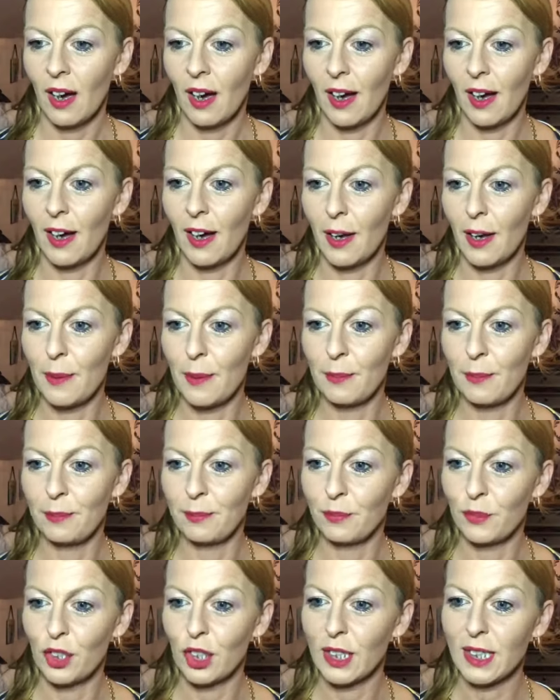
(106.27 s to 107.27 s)

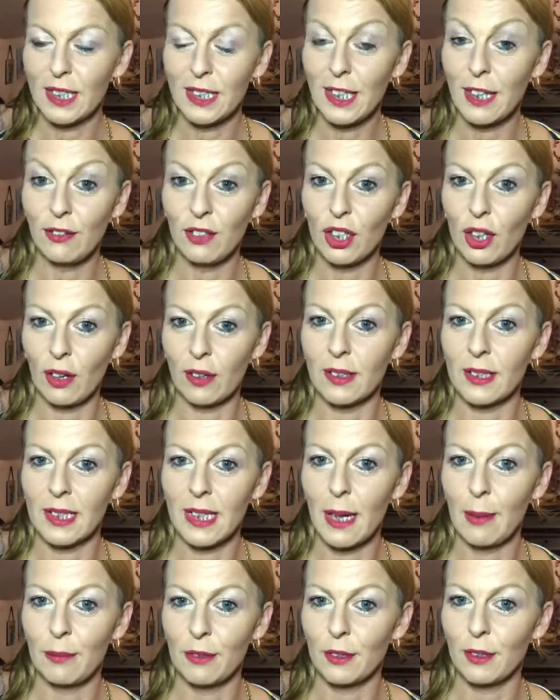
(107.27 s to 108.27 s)
just to see if she got the
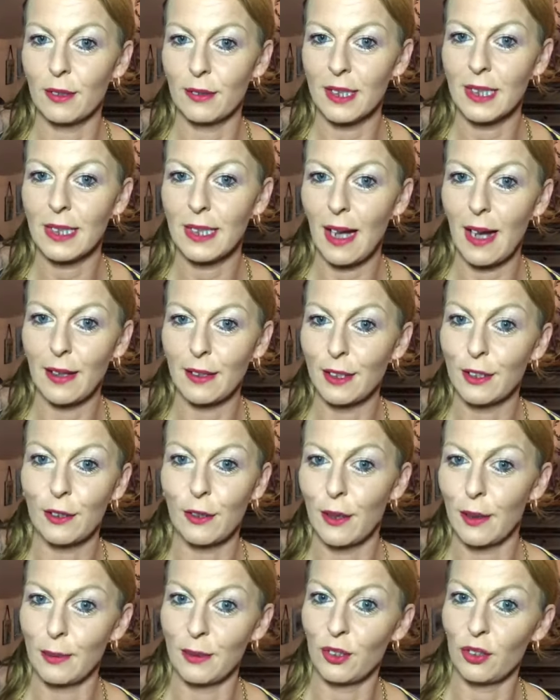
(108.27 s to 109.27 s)
same results as I did,
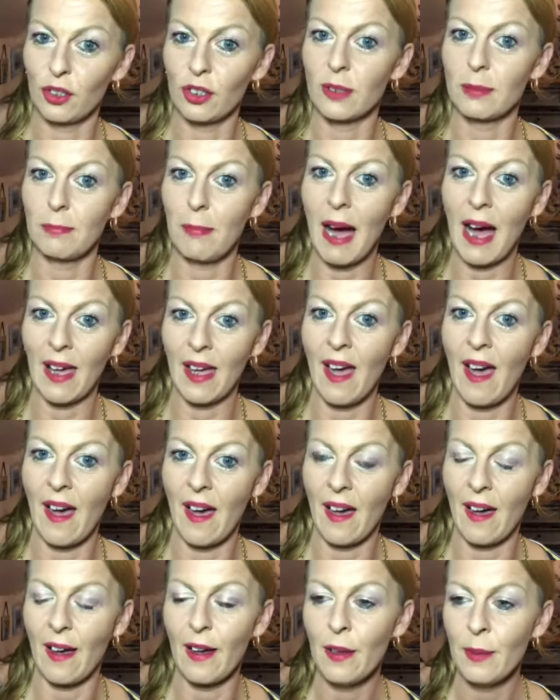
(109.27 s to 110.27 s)
or it was just my
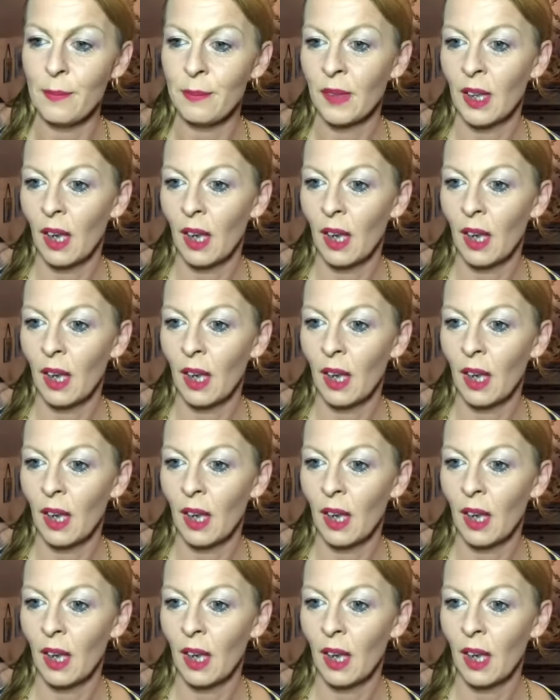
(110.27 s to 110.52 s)
hair.